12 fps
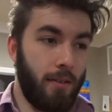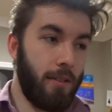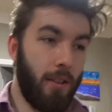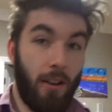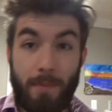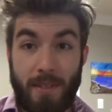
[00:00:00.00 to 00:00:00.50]

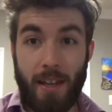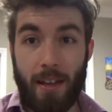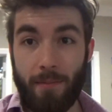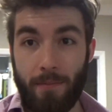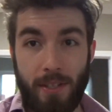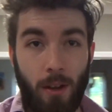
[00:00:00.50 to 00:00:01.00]
You know what I'm
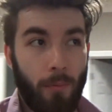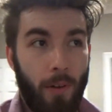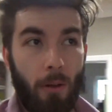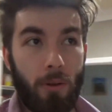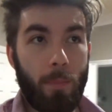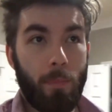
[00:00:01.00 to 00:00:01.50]
saying? So if
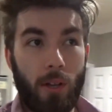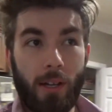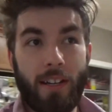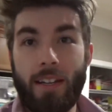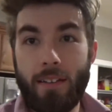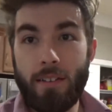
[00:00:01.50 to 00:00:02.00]
I were to
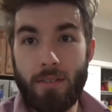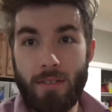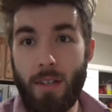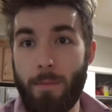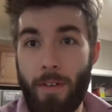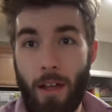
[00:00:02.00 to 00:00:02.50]
plug in
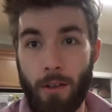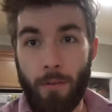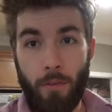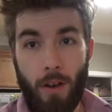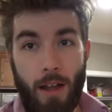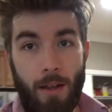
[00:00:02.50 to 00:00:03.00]
some value
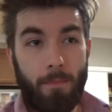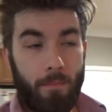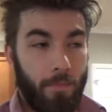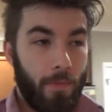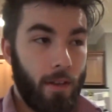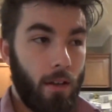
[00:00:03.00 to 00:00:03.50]
for m,
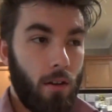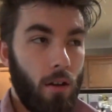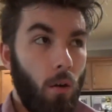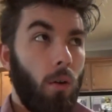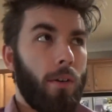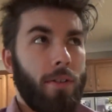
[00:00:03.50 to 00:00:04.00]

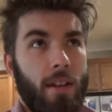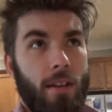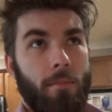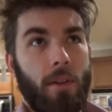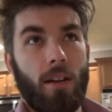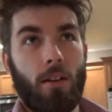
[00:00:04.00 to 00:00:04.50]
or I think
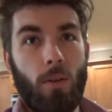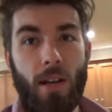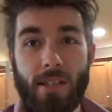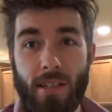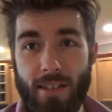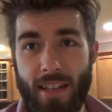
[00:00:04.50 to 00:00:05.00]
in my
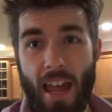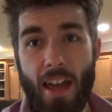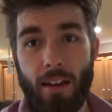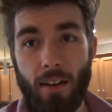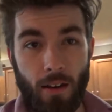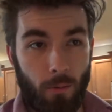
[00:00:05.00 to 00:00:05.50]
equation it's
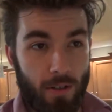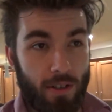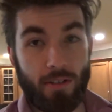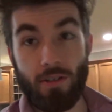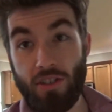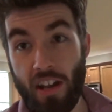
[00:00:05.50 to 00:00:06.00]
n, which
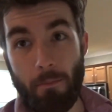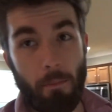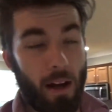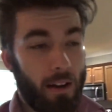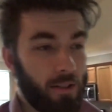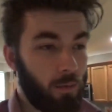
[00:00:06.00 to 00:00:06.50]
is just m
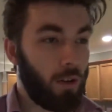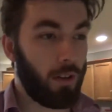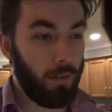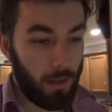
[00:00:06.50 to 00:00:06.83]
minus 1.